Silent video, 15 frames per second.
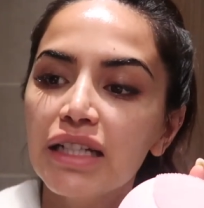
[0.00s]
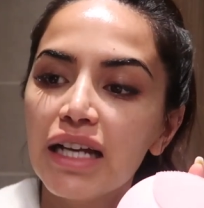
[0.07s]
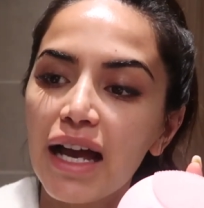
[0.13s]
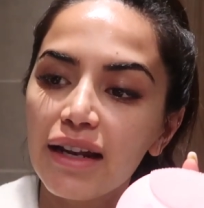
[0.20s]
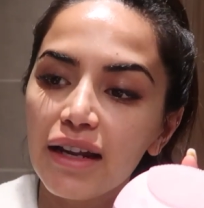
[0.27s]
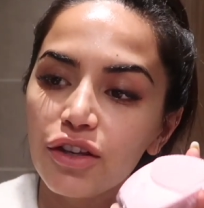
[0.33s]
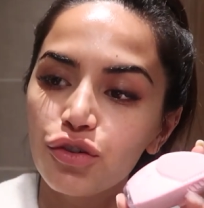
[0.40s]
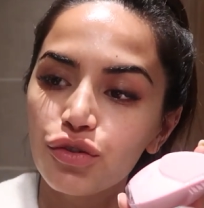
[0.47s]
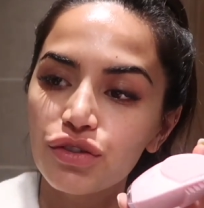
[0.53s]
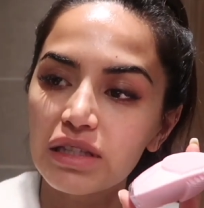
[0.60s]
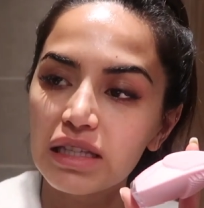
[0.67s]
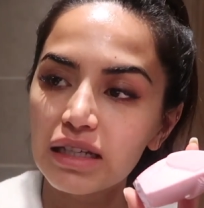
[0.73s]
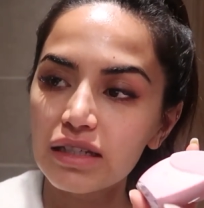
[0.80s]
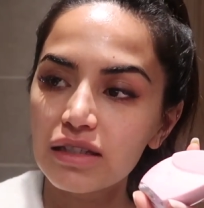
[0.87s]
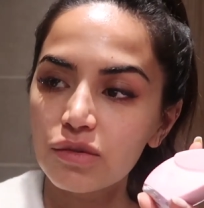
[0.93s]
And I use
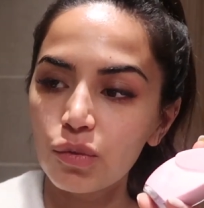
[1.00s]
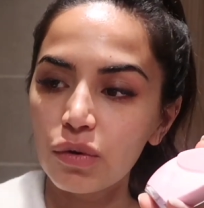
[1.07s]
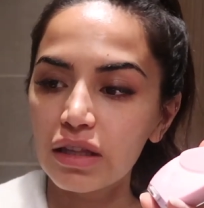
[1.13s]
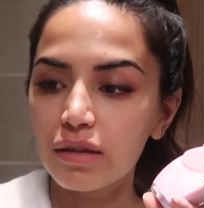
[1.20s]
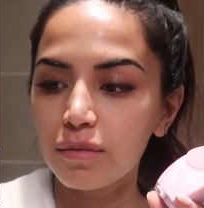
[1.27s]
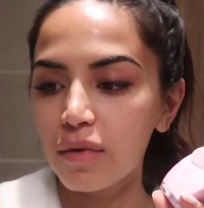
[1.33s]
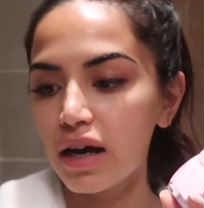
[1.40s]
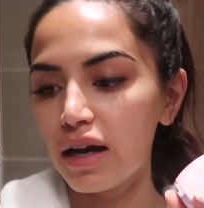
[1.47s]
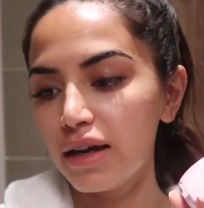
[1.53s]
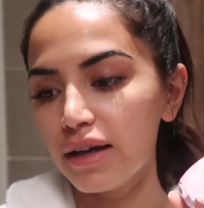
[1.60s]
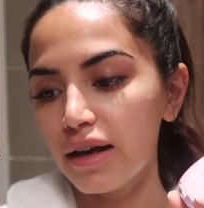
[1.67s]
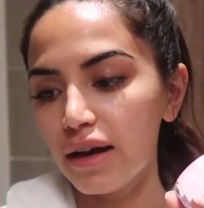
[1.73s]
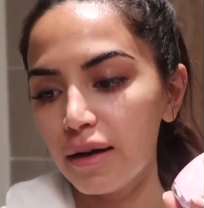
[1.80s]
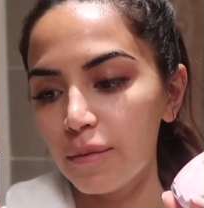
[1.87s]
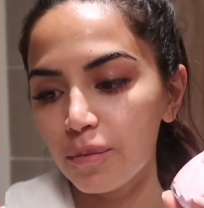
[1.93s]
this with my
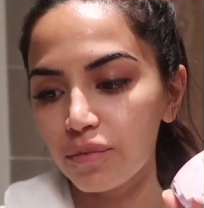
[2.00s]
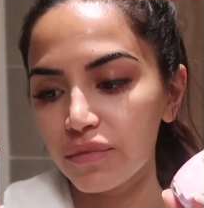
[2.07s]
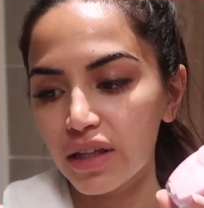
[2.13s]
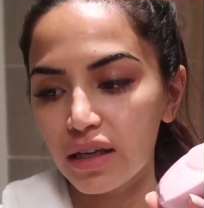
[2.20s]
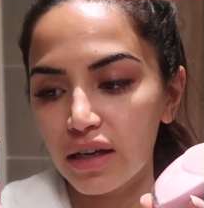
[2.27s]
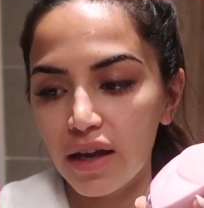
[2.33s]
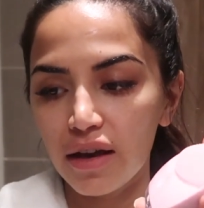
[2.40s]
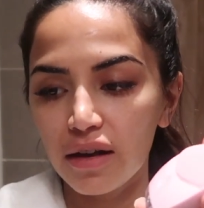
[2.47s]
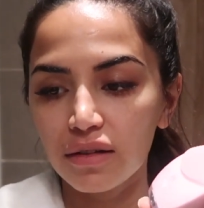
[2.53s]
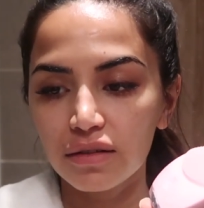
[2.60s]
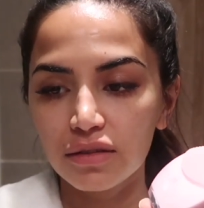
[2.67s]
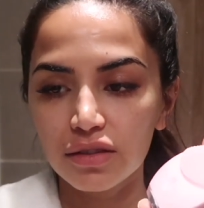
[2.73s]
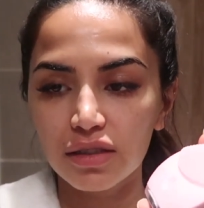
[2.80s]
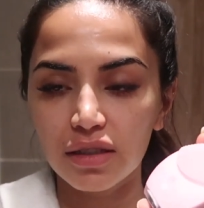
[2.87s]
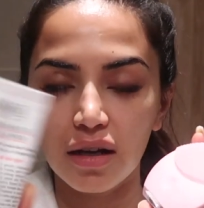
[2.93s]

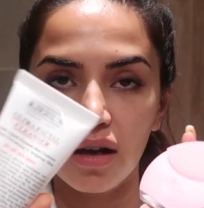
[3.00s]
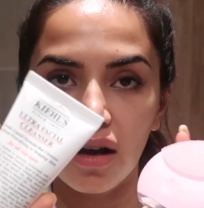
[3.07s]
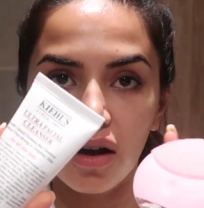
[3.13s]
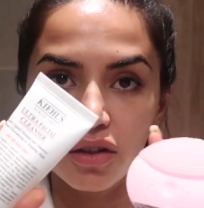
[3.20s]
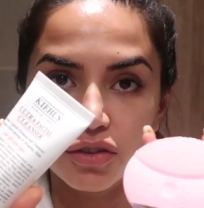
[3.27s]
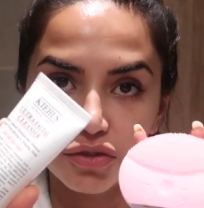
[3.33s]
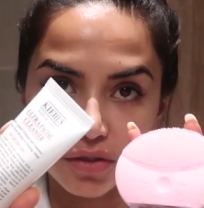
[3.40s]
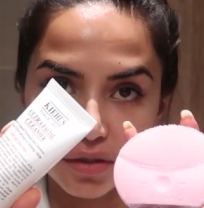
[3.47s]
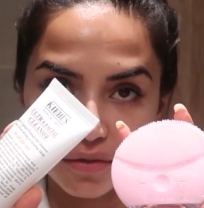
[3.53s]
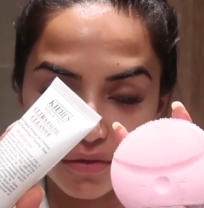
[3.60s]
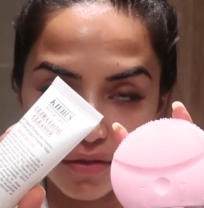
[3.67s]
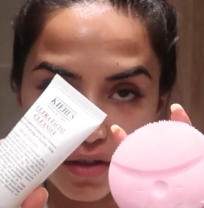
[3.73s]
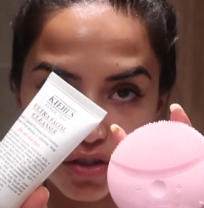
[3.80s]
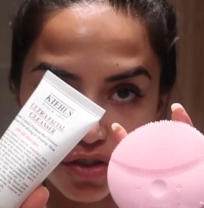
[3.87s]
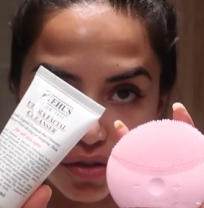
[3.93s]
Kiehl's Ultra
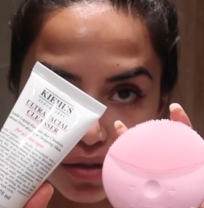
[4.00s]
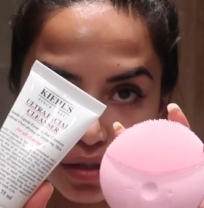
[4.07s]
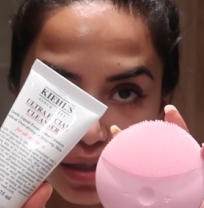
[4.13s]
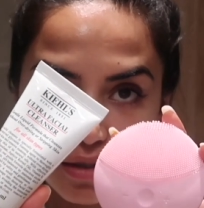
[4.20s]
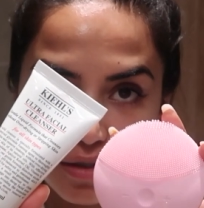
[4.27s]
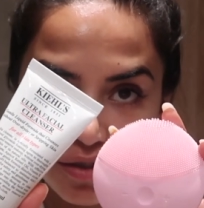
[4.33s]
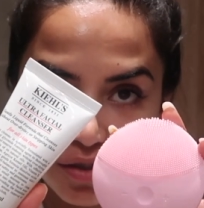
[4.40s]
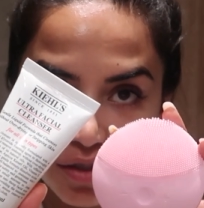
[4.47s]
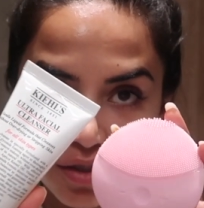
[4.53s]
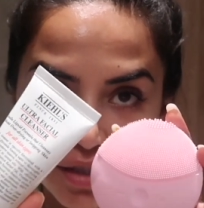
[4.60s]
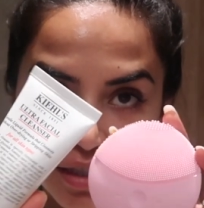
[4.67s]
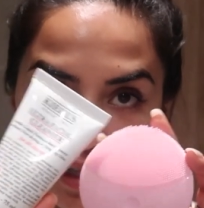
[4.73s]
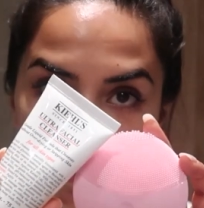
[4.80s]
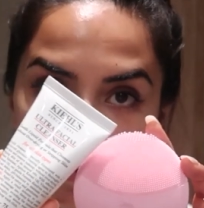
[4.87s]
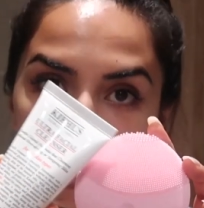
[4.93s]
Facial Cleanser
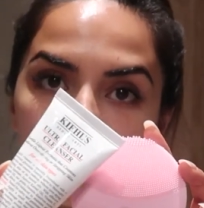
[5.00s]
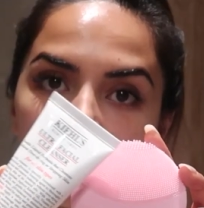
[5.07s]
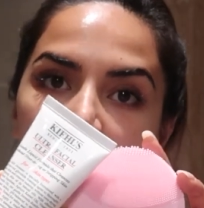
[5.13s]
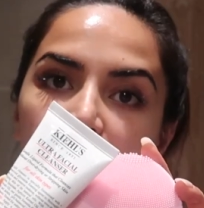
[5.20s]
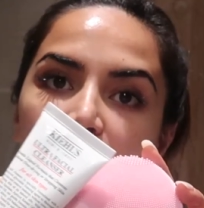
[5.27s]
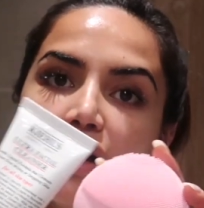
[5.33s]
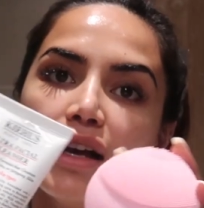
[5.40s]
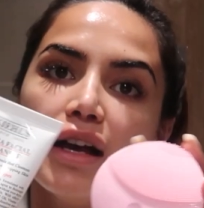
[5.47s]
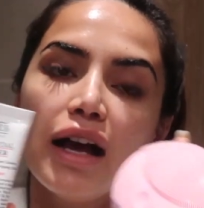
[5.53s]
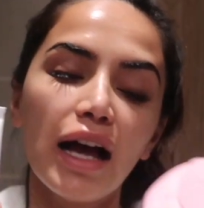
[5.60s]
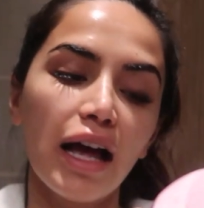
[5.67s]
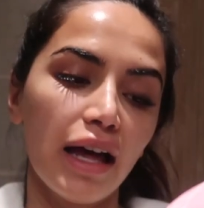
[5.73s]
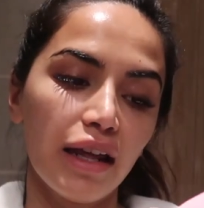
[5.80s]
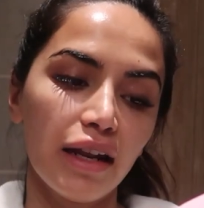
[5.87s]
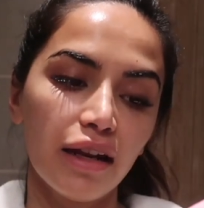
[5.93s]
together,
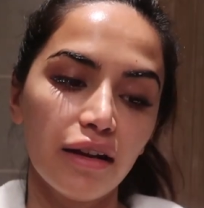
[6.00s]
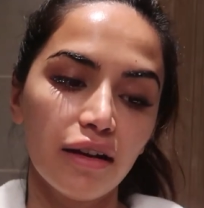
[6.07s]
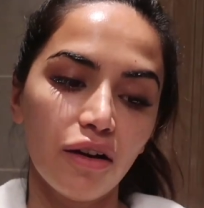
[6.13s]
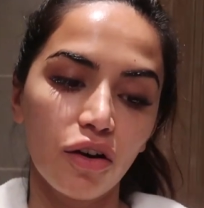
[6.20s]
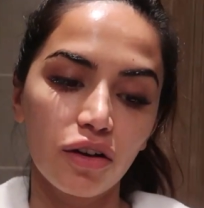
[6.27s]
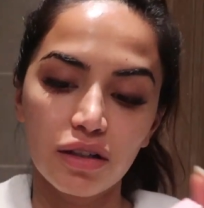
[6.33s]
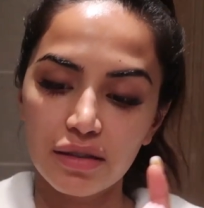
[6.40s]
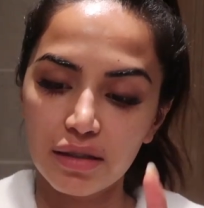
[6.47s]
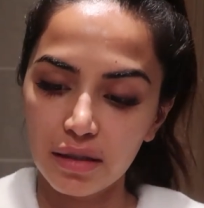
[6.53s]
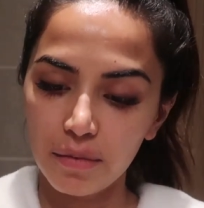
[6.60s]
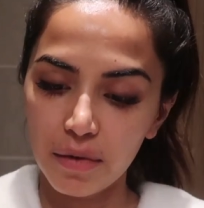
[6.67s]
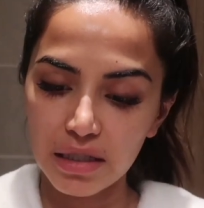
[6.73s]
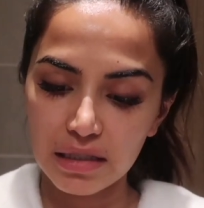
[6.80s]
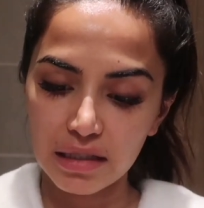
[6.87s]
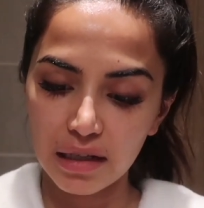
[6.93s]
and honestly
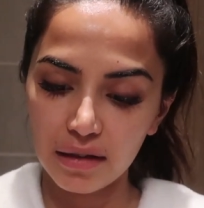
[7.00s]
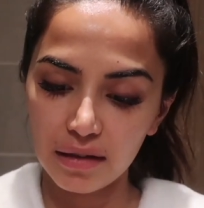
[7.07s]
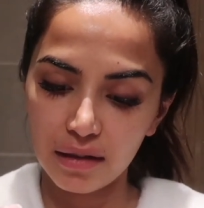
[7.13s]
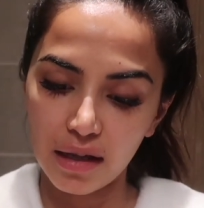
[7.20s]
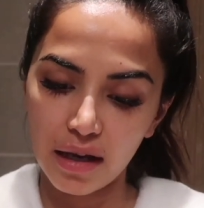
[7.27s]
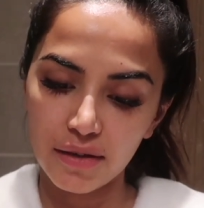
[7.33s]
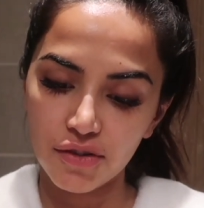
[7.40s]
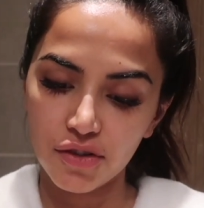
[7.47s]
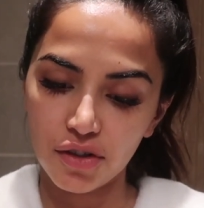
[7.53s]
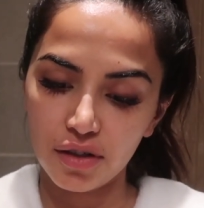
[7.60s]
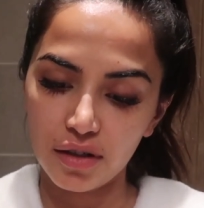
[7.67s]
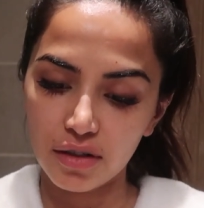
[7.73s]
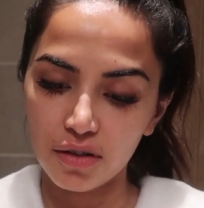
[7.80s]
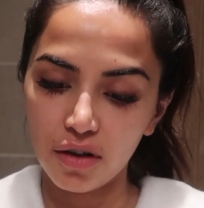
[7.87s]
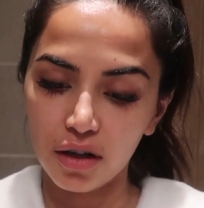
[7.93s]
my skin in the last
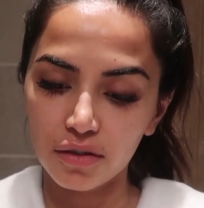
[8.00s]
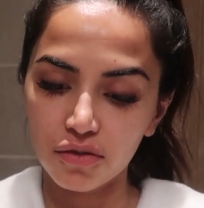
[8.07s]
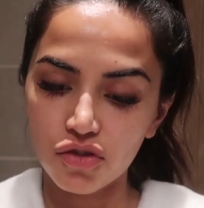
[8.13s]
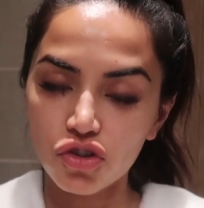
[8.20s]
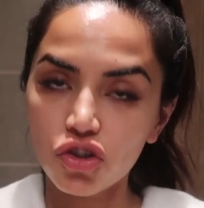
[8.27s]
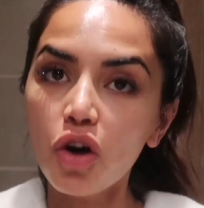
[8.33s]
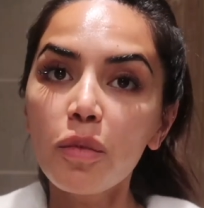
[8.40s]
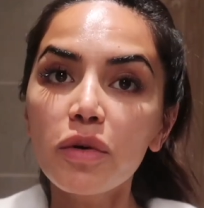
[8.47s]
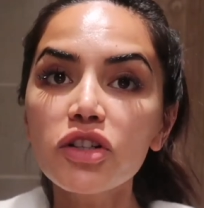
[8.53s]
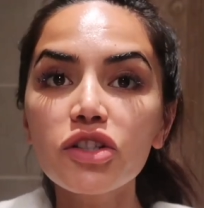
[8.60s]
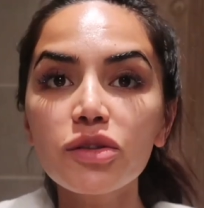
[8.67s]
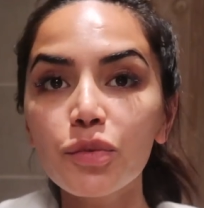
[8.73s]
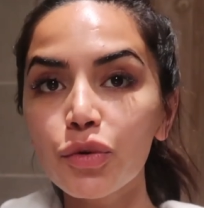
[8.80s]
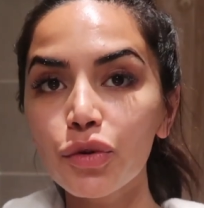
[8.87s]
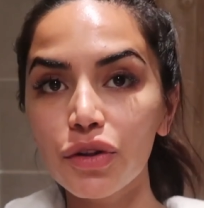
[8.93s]
year has gotten so much
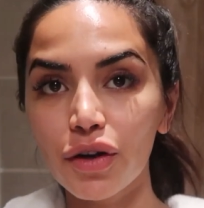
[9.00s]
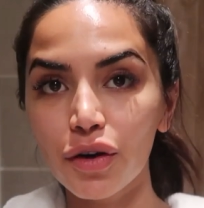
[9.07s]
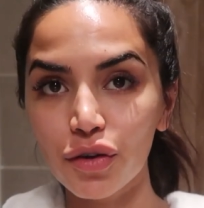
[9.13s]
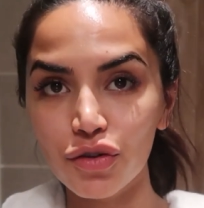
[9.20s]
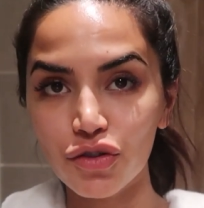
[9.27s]
smoother